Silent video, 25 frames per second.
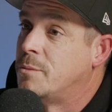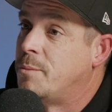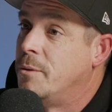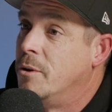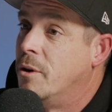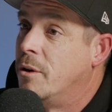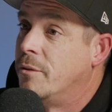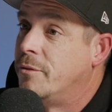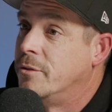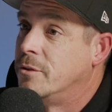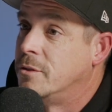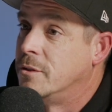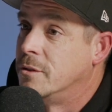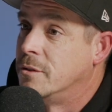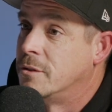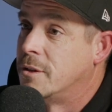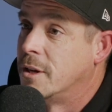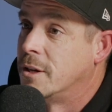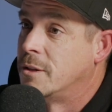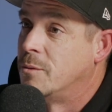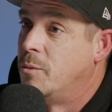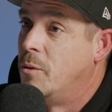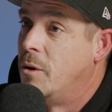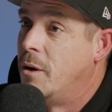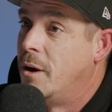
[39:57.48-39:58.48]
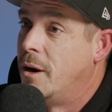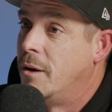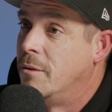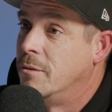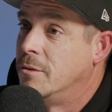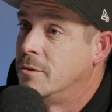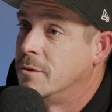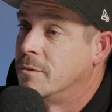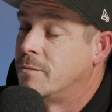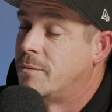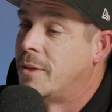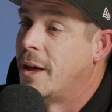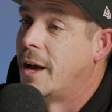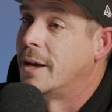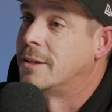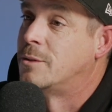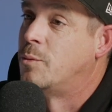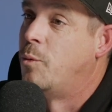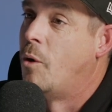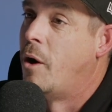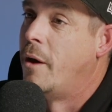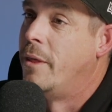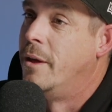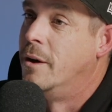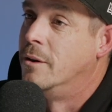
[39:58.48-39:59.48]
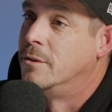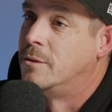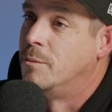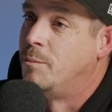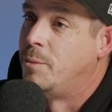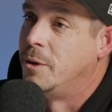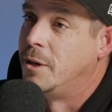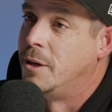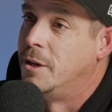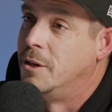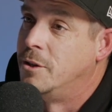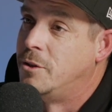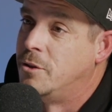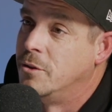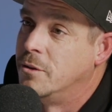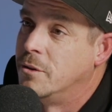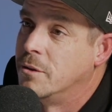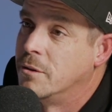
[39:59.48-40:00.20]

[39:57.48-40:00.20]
be offices. That's why it was. That's why there was a big issue.